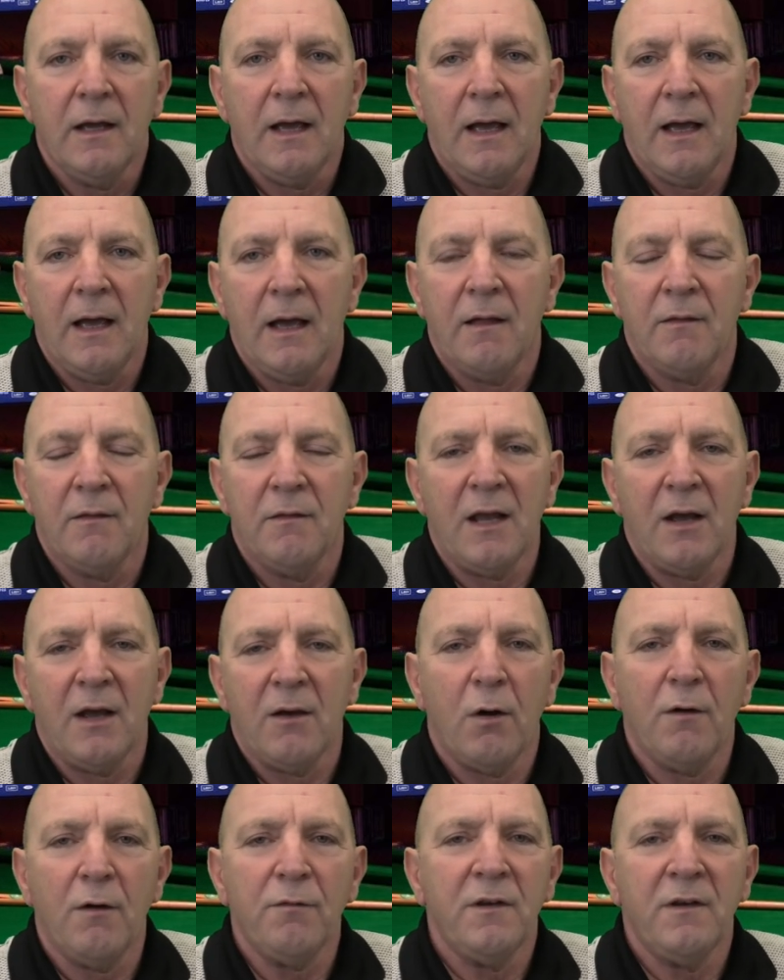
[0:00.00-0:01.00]
Uh,
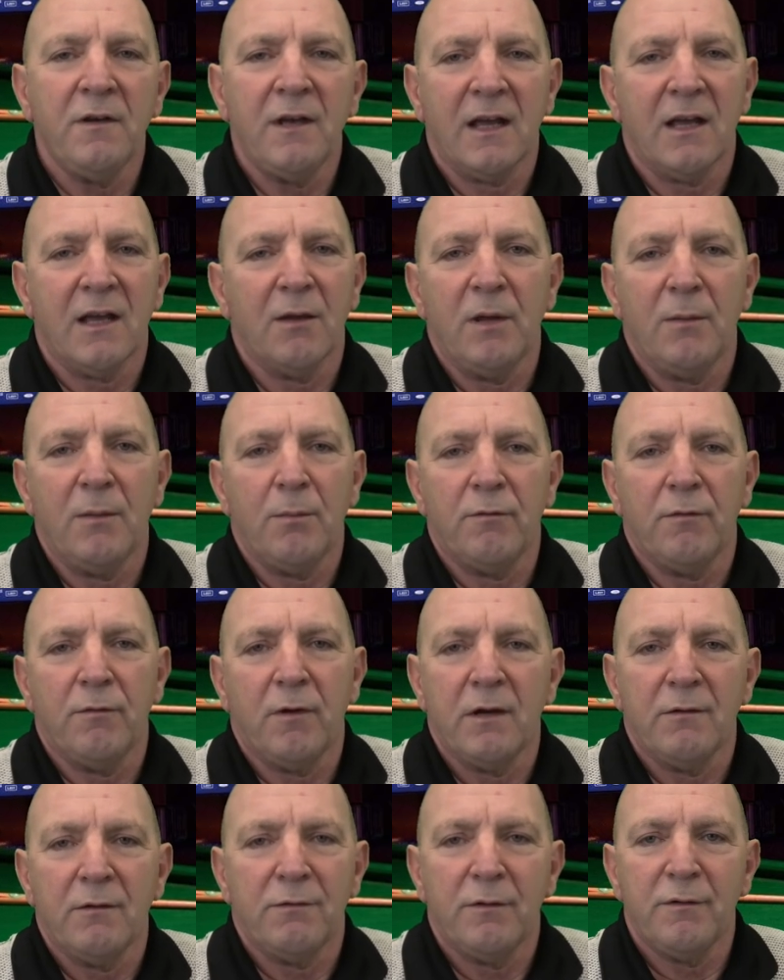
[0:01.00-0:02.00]
now often that can be
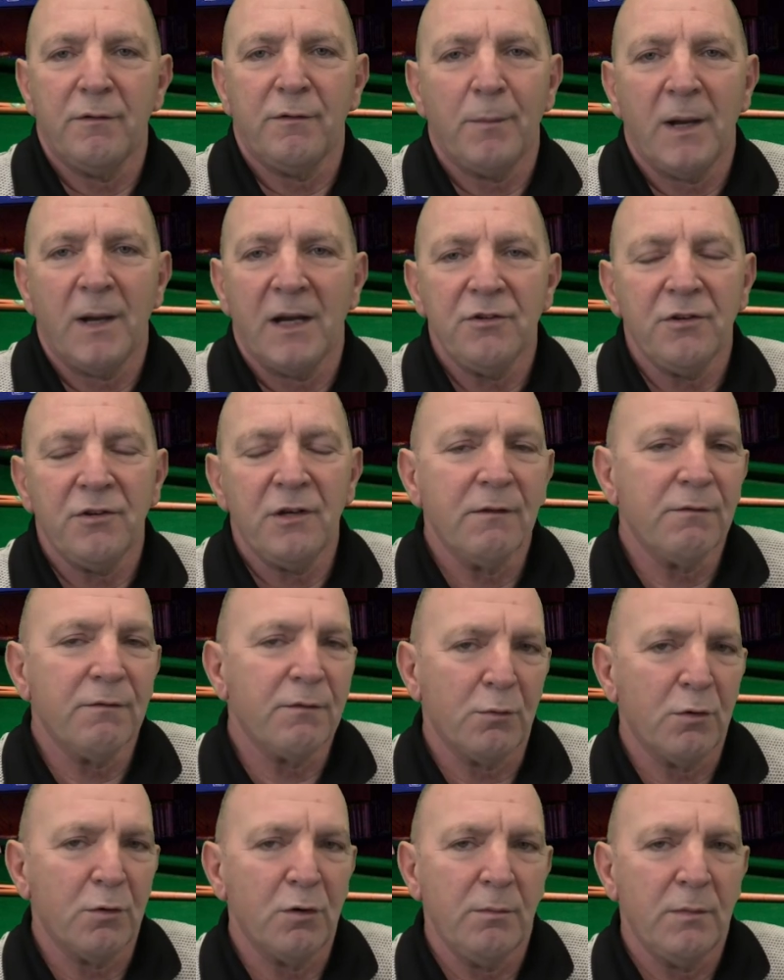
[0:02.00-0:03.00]
provided for information if
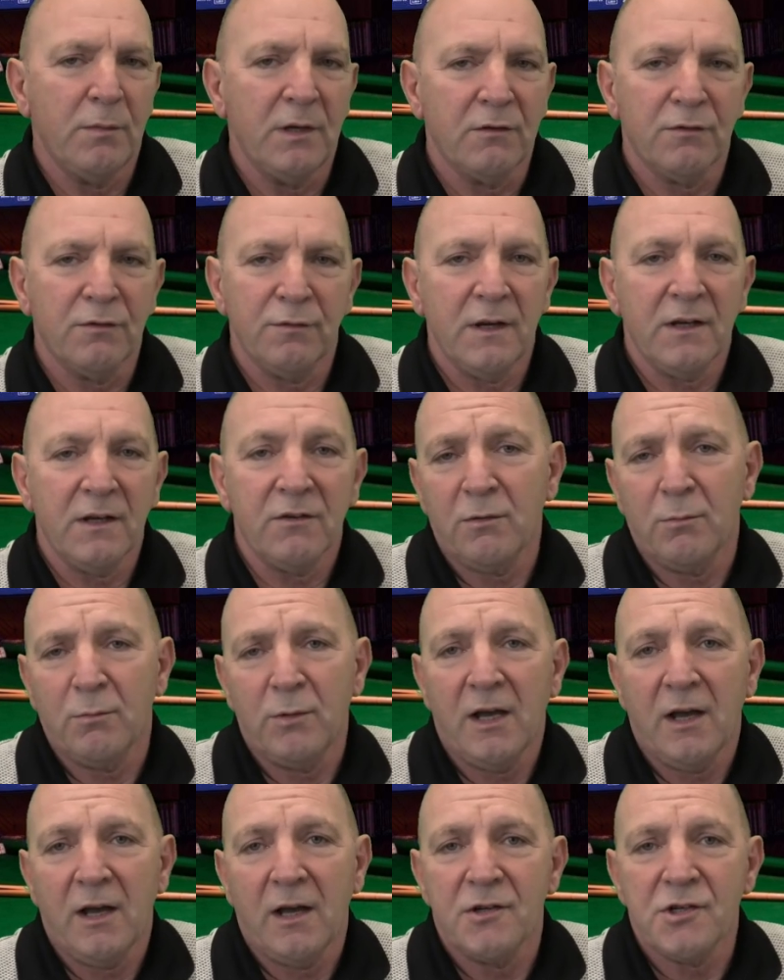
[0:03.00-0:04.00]
the room is fixed and
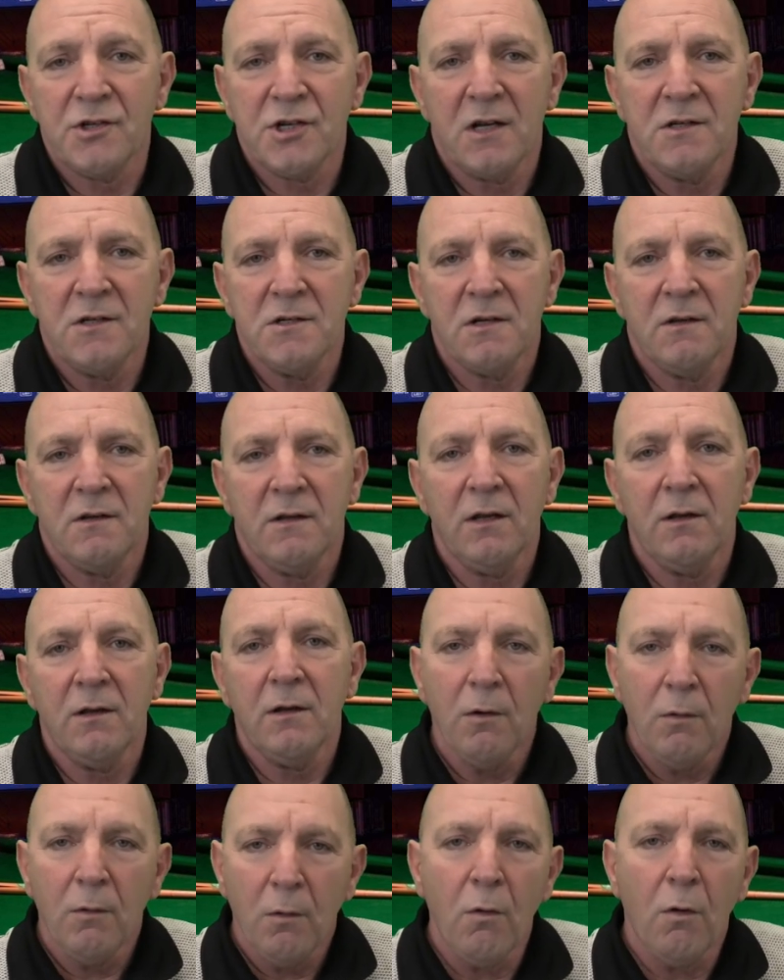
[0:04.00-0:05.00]
we can't change anything,
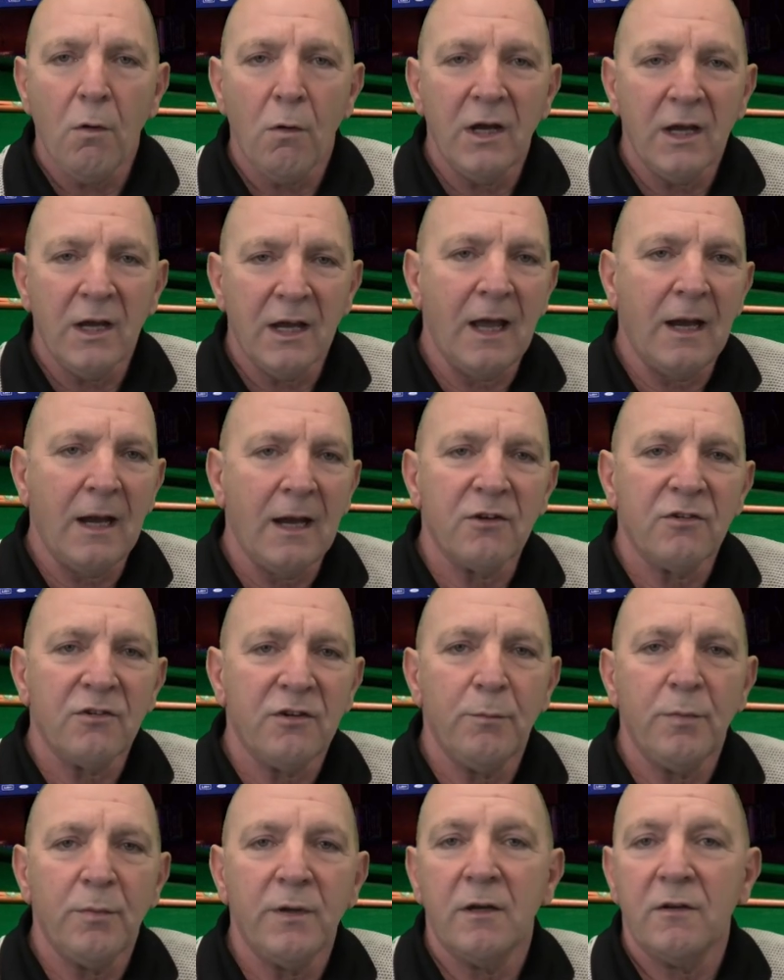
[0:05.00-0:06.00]
or it can
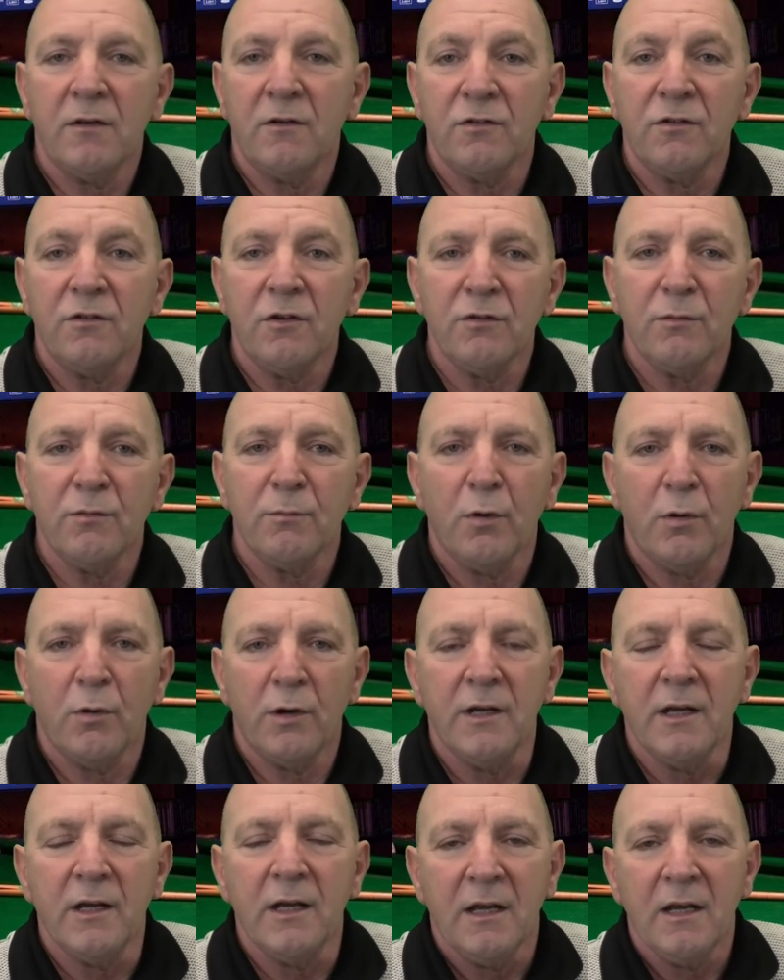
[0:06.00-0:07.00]
actually be a decision
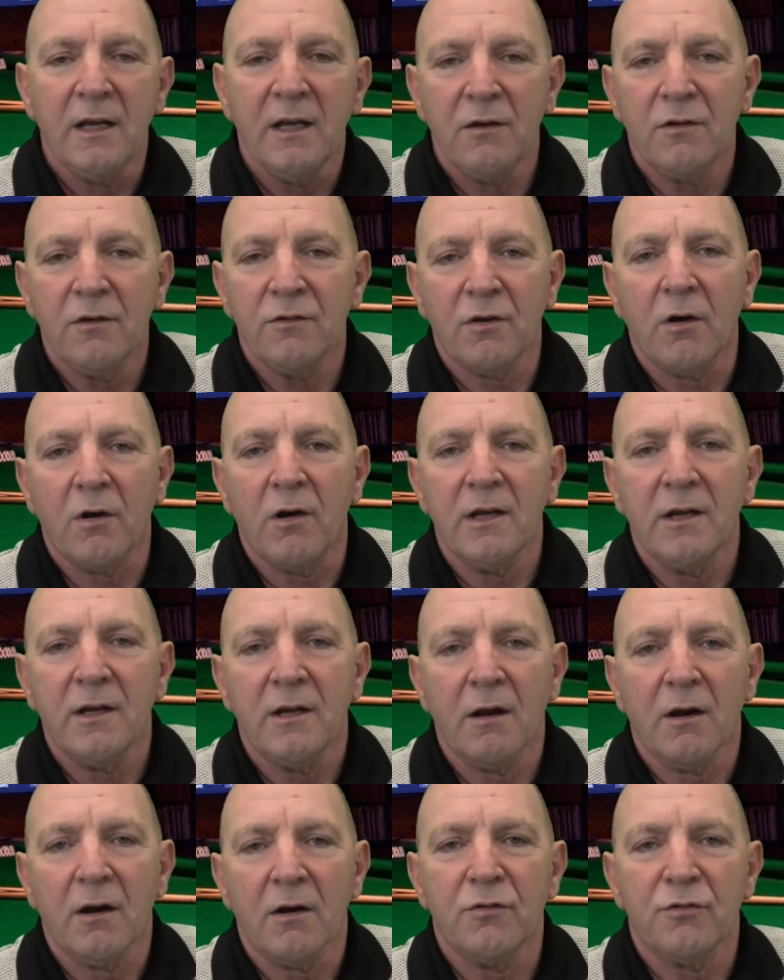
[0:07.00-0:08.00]
point in
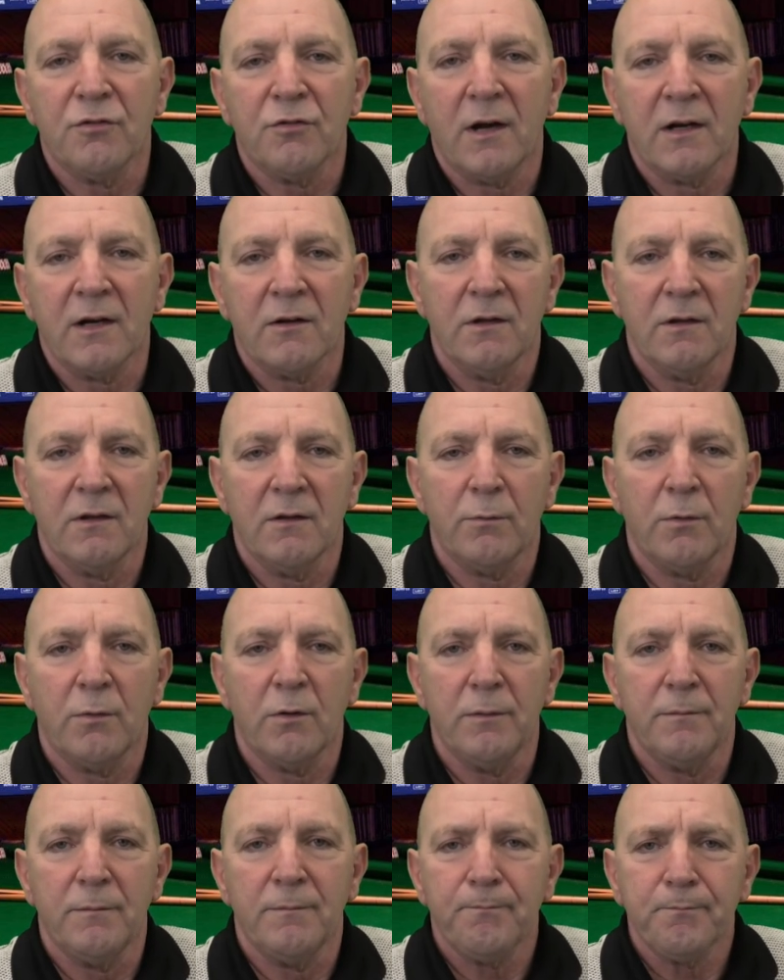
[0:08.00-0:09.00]
designing and constructing the
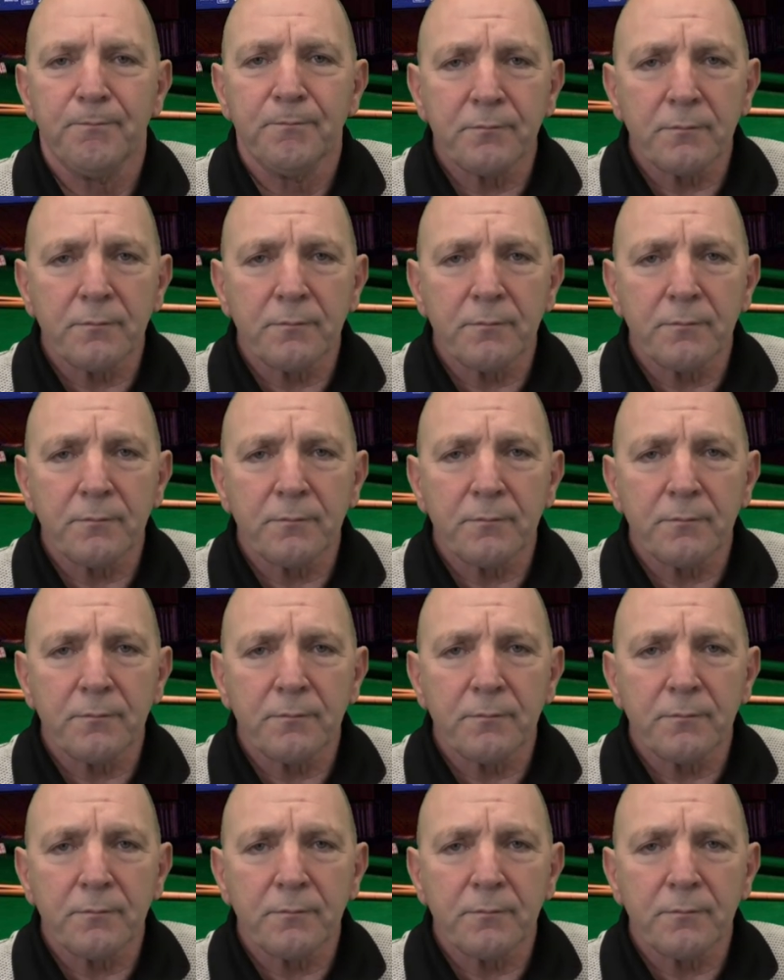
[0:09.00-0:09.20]
room.